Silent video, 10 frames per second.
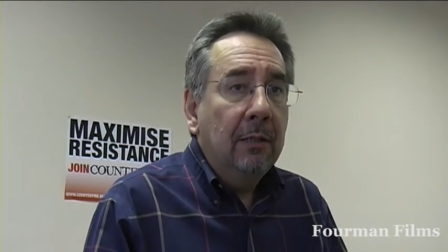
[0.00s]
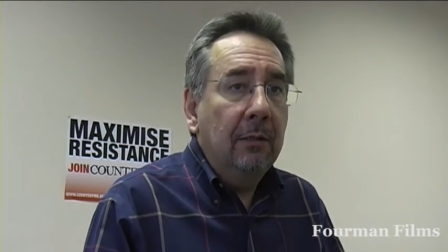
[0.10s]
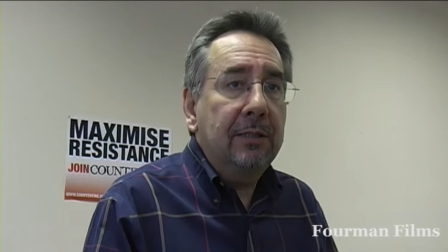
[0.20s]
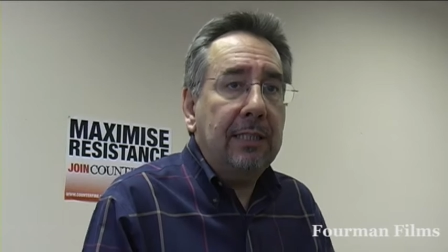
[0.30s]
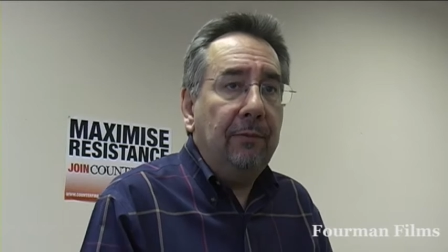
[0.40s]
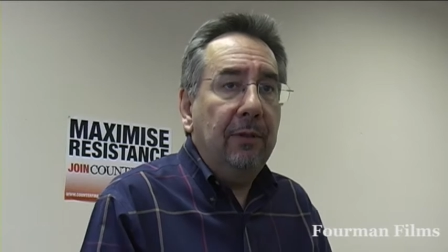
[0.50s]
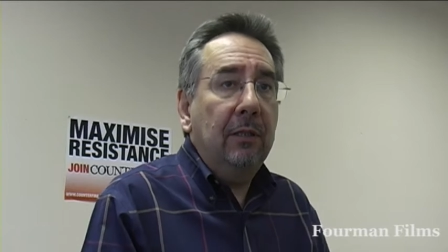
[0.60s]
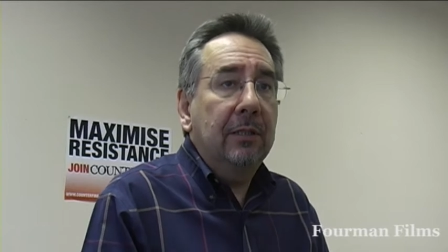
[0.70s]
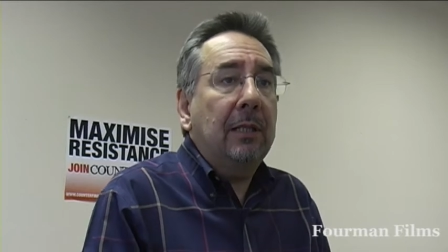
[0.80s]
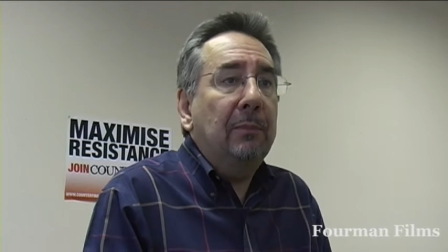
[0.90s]
there's
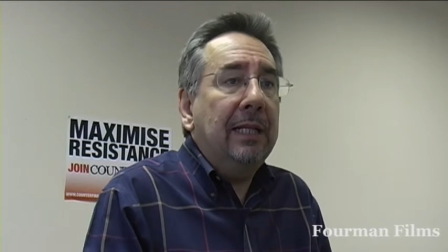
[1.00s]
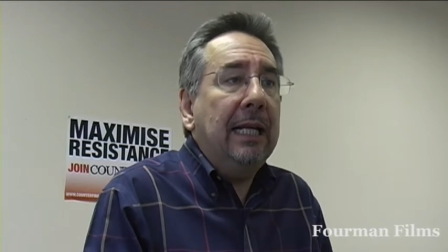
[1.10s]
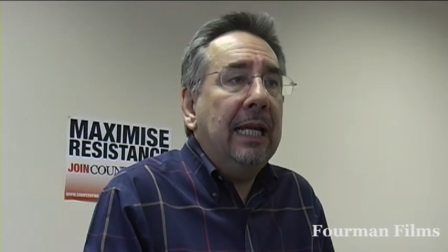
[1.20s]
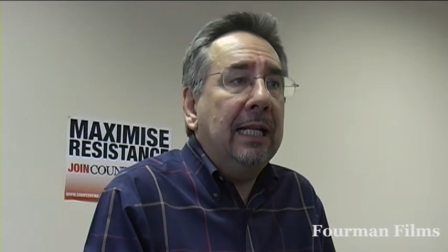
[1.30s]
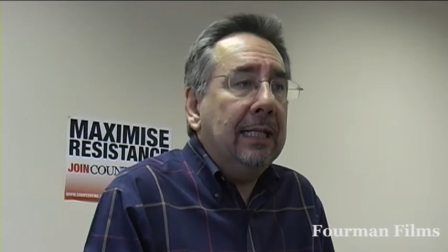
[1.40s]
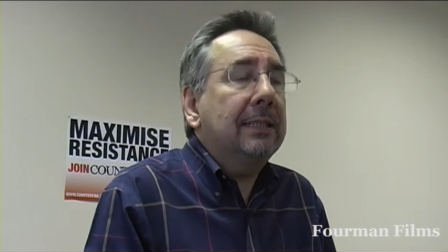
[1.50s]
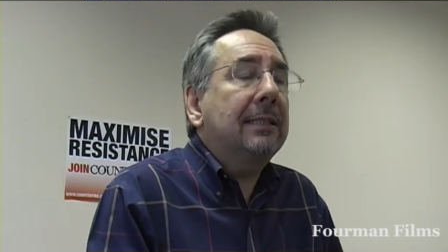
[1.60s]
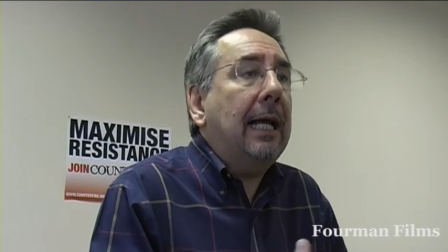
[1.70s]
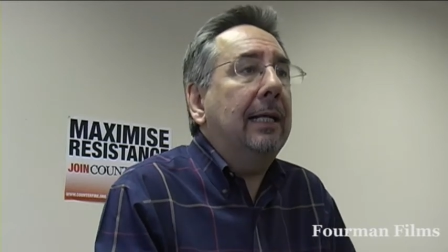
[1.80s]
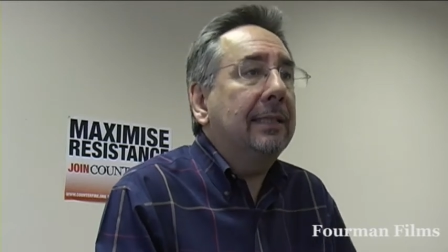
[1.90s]
something in
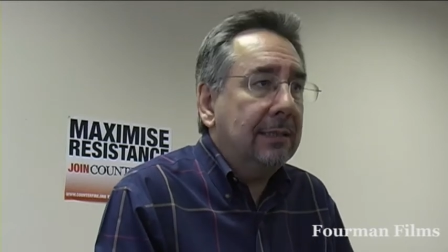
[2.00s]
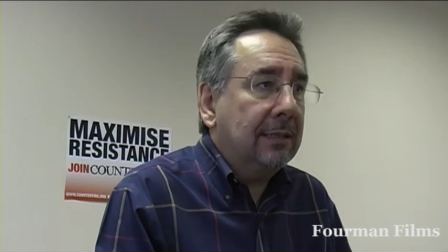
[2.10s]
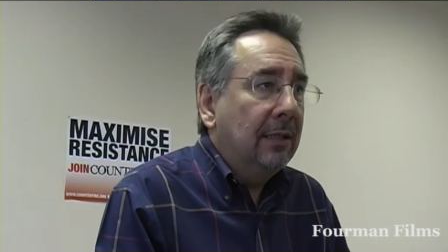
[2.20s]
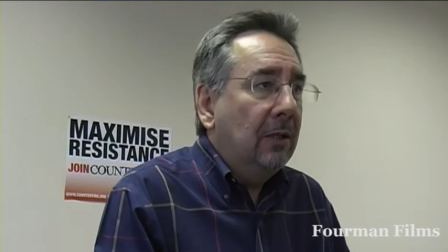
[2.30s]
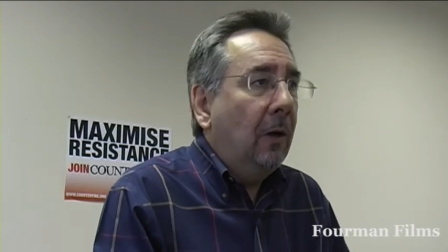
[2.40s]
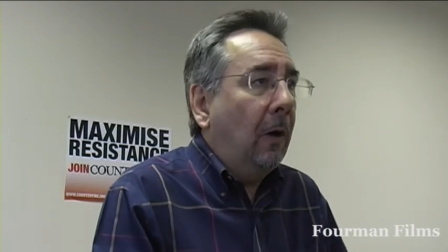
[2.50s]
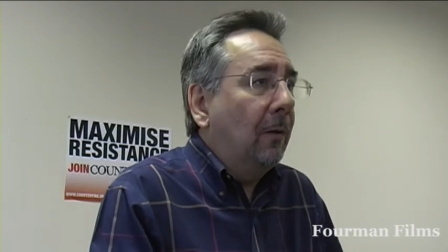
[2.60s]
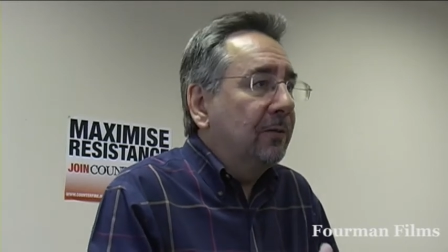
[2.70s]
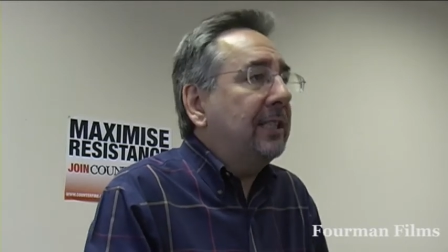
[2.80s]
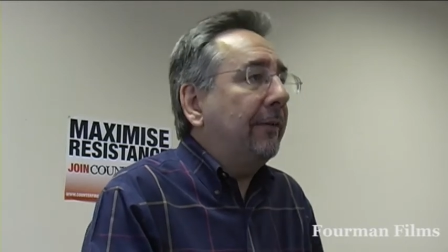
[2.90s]
excess
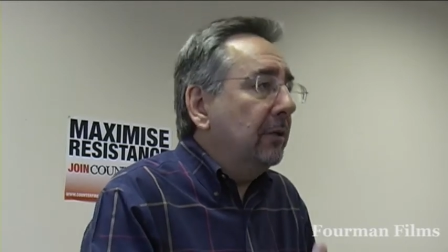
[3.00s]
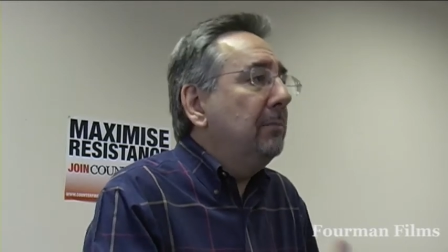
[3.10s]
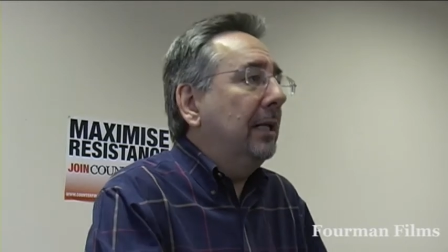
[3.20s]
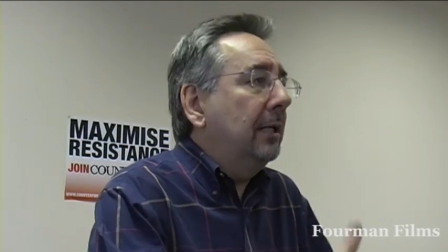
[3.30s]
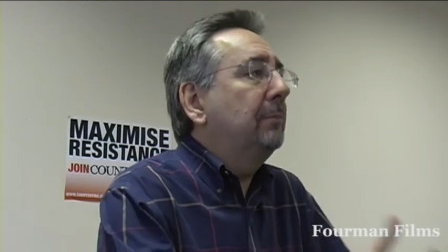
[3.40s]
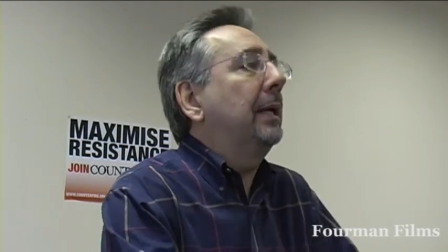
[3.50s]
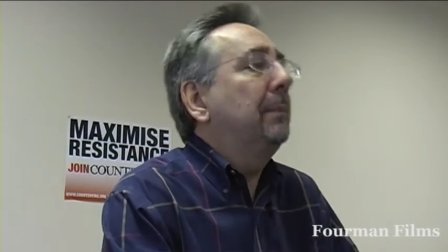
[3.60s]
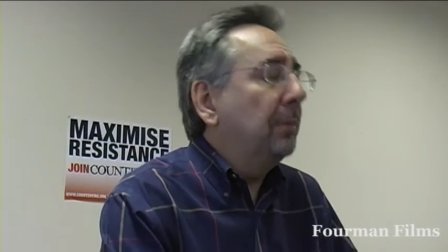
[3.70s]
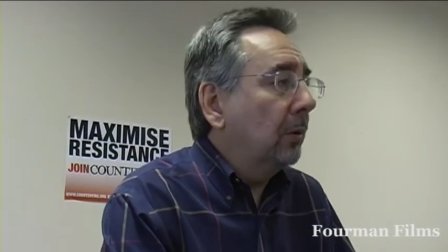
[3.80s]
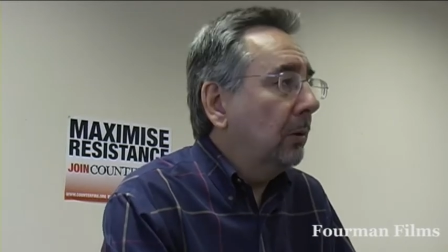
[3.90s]
of 7 million
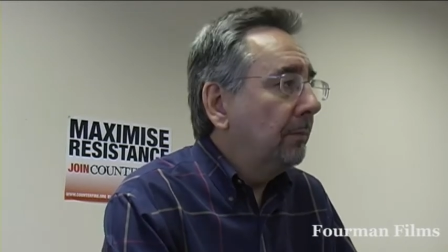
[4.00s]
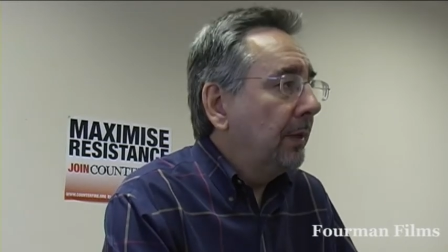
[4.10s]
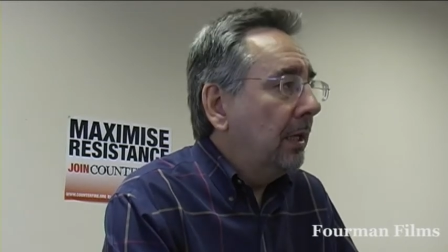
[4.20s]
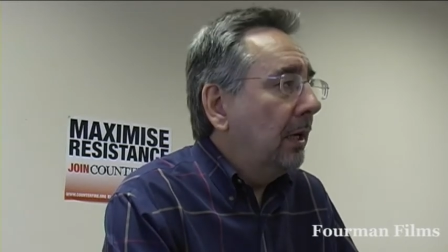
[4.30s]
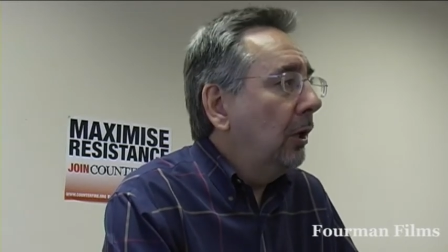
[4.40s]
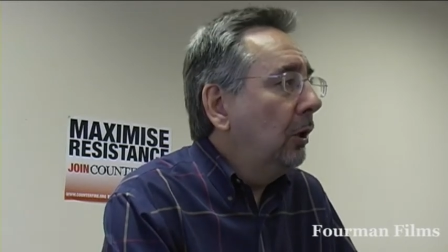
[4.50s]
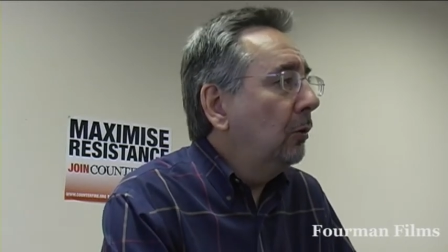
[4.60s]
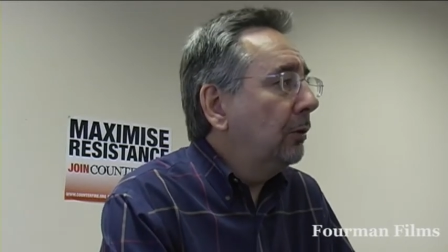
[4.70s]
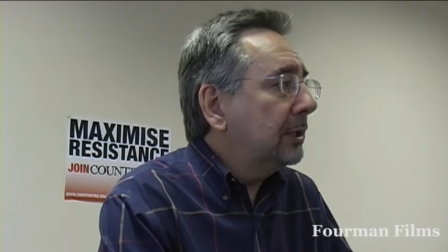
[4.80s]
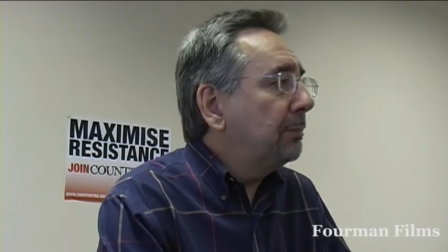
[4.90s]
people
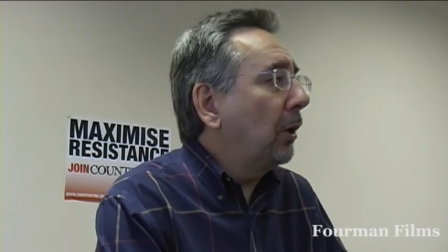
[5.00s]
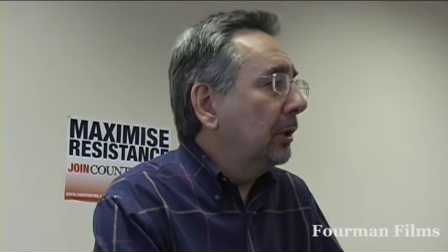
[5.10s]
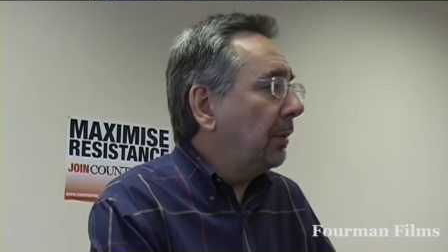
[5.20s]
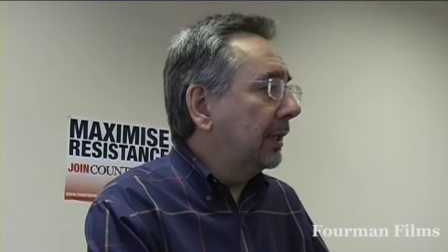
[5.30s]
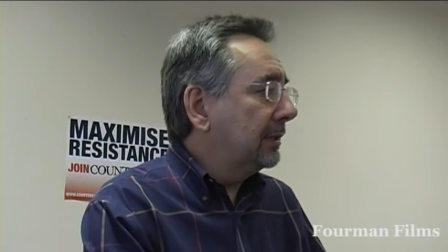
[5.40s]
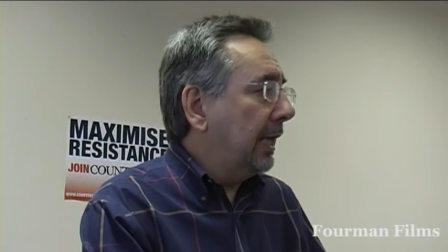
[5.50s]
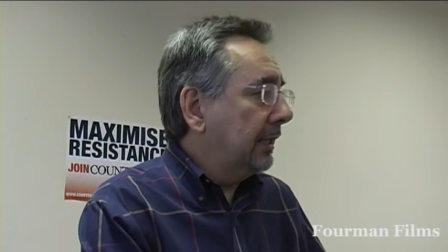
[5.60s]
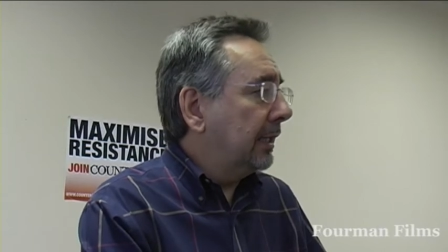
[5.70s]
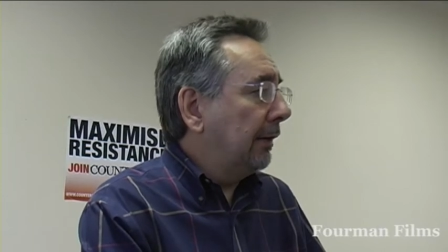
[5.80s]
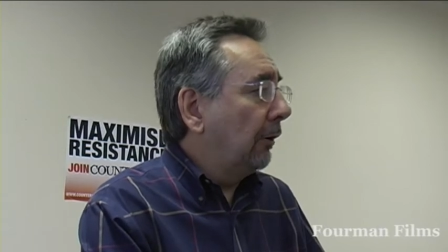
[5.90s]
who respond by
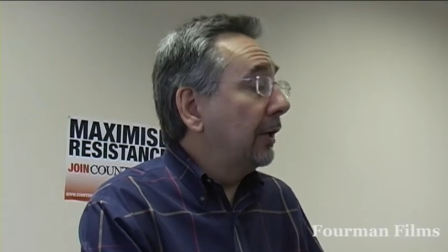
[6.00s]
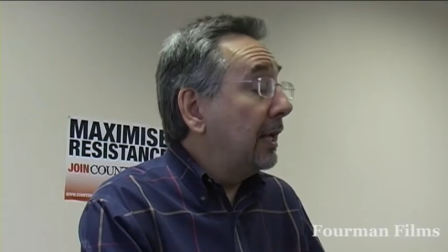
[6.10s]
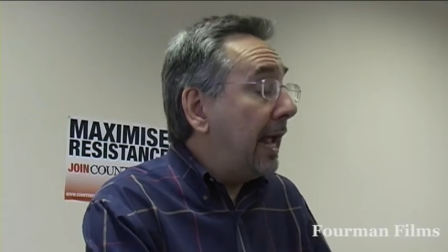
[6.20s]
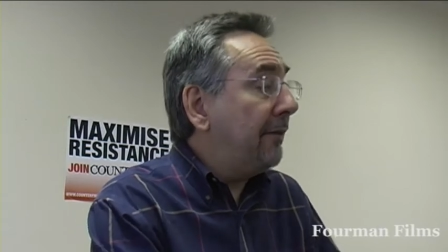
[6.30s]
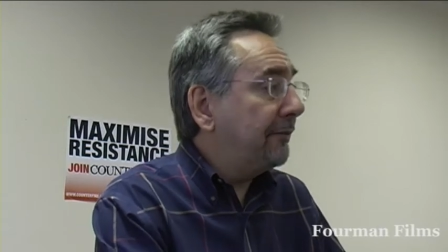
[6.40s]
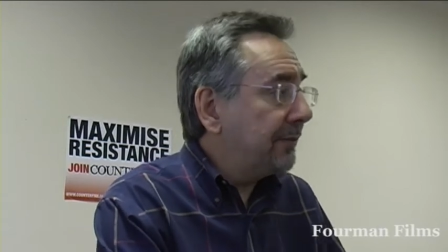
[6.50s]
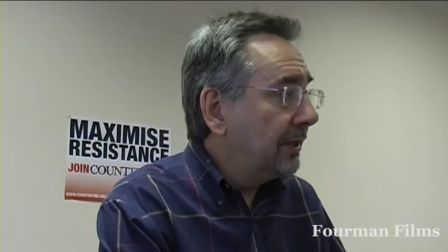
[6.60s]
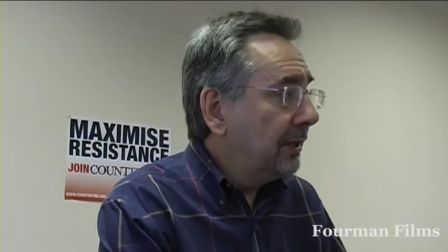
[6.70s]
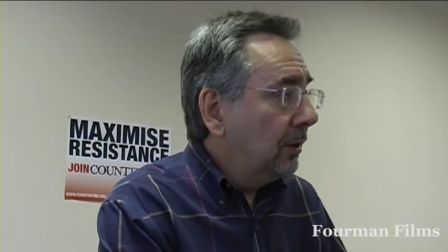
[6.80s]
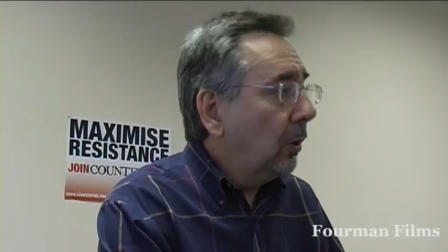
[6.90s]
saying that they're on the left
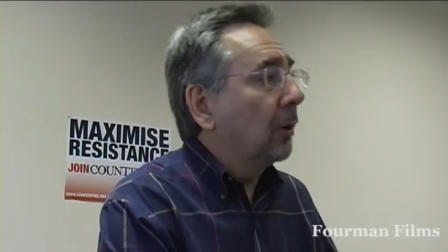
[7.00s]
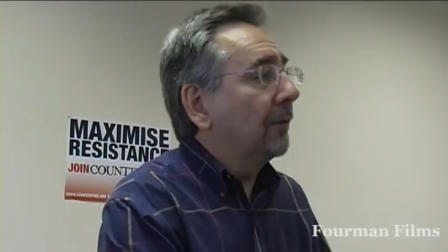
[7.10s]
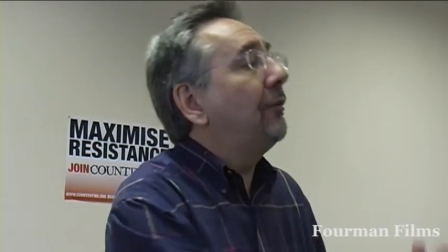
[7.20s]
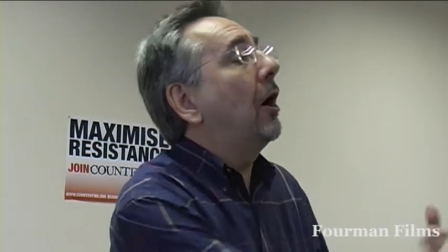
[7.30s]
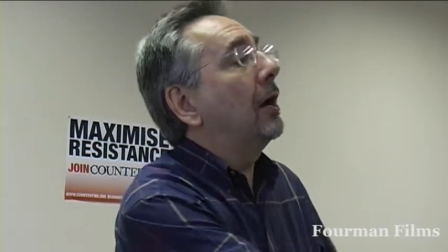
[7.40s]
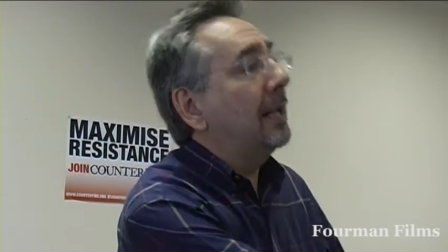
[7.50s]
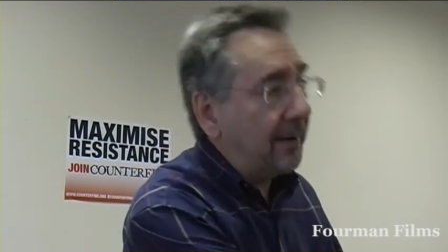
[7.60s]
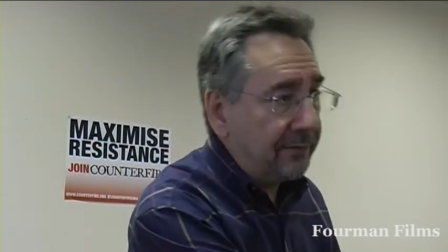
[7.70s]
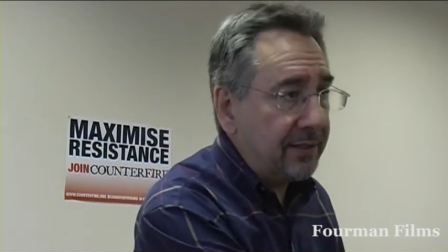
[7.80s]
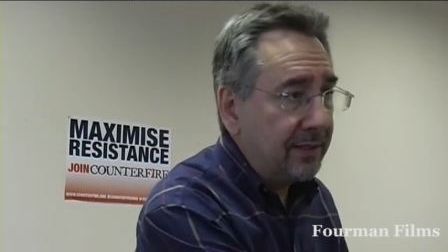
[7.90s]
or the far left